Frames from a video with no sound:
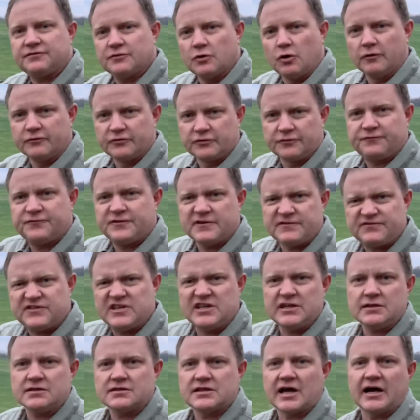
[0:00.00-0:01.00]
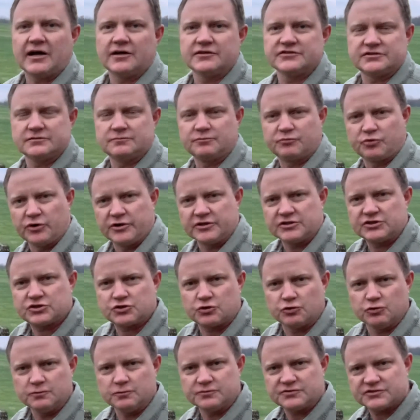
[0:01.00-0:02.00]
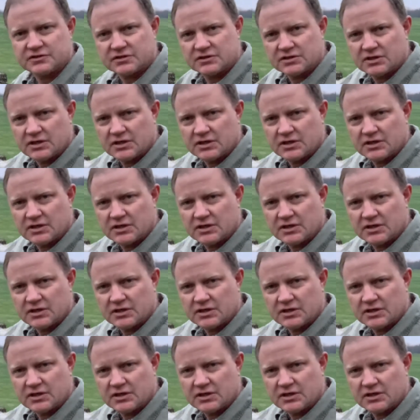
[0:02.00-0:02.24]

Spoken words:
over 15,000 British troops.